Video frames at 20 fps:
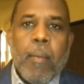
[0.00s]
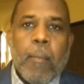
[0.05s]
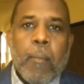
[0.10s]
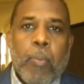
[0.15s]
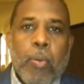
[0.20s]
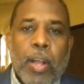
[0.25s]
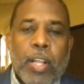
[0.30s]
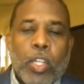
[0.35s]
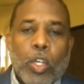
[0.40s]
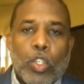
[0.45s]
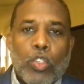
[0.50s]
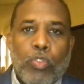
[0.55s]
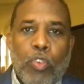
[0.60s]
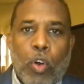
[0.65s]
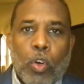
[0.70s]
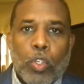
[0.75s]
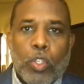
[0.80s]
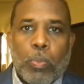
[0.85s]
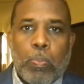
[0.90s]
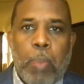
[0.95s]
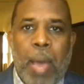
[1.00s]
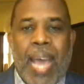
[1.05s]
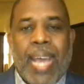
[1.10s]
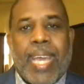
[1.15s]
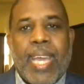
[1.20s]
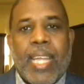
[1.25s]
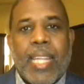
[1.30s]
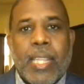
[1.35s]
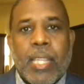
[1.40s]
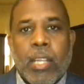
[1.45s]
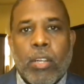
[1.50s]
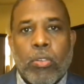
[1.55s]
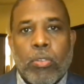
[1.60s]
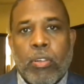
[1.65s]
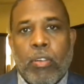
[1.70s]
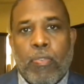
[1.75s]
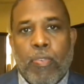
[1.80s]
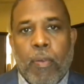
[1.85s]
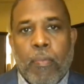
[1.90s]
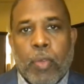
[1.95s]
bring those folks back in
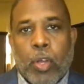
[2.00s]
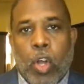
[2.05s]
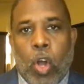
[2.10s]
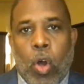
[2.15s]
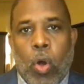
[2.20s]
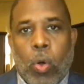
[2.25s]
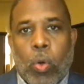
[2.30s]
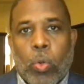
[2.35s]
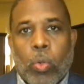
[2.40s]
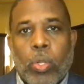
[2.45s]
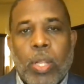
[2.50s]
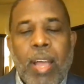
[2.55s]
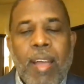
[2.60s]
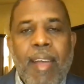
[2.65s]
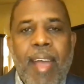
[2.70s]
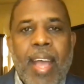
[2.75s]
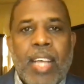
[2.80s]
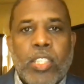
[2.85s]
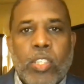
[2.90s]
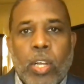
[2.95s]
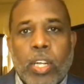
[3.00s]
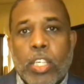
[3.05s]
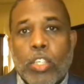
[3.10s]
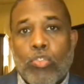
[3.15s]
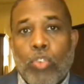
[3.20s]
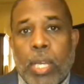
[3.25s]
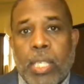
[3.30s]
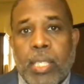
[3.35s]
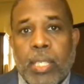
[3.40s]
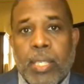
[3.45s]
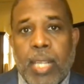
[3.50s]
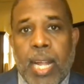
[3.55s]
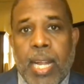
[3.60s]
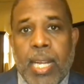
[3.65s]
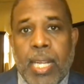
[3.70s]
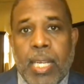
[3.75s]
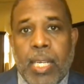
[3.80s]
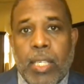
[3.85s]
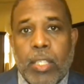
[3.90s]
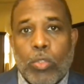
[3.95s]
literally from the cold and start addressing their
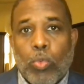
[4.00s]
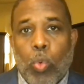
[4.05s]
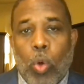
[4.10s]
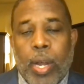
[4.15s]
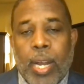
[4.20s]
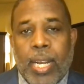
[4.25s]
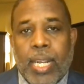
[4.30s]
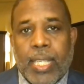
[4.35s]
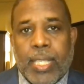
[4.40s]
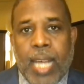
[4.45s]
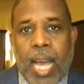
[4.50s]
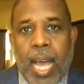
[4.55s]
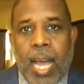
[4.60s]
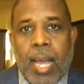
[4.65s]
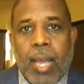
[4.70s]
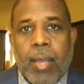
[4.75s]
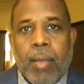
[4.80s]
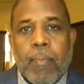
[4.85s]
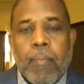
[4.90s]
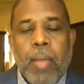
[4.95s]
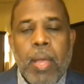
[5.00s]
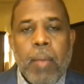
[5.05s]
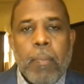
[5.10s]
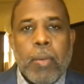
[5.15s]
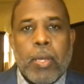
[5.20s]
needs one at a time,